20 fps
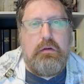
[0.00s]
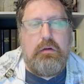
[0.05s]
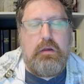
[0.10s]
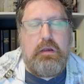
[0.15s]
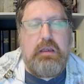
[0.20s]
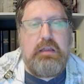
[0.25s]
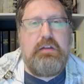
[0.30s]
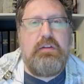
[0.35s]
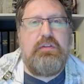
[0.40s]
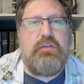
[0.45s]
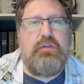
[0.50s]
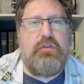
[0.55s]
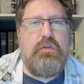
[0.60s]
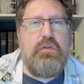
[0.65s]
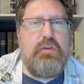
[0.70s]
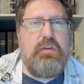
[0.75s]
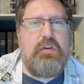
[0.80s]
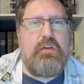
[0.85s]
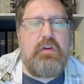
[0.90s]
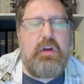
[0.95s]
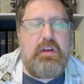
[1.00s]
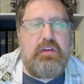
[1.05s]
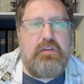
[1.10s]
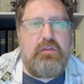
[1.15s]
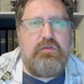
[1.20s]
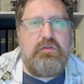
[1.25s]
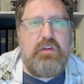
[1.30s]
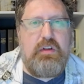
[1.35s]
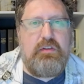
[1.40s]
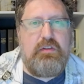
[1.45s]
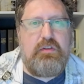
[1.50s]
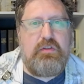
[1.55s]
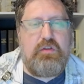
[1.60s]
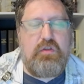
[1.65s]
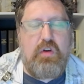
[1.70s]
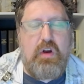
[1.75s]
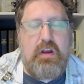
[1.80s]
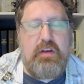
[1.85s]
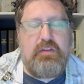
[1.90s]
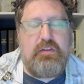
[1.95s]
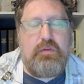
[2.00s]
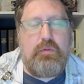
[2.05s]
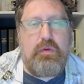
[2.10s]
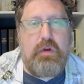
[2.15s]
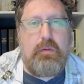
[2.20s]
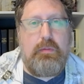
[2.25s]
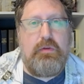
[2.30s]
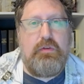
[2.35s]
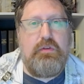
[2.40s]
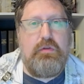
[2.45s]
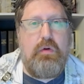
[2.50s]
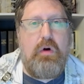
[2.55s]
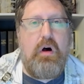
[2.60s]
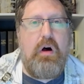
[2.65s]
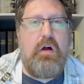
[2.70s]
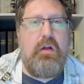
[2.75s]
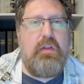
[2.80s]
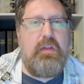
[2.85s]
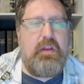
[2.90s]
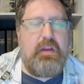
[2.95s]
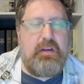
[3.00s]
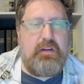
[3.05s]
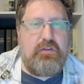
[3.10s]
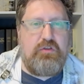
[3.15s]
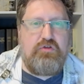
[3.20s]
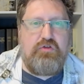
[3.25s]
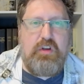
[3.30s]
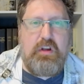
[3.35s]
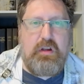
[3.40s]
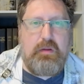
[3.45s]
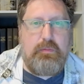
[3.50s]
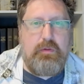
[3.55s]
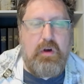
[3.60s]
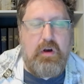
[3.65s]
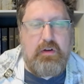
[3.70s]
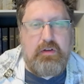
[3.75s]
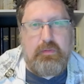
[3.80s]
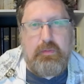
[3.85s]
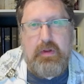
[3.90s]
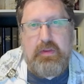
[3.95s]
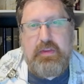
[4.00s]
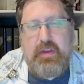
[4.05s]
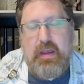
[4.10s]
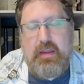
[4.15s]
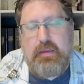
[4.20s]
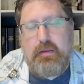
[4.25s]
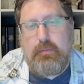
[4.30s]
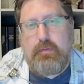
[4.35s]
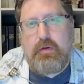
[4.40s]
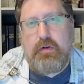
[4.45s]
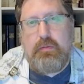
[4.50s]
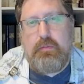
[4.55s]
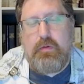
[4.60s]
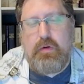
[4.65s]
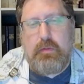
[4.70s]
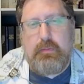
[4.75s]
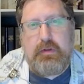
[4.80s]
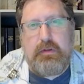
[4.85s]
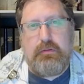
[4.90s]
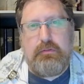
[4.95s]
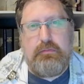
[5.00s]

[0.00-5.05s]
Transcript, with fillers: It is through the grace of Jesus Christ that we're able to do all things. Jacob talks about that in the Book of Mormon.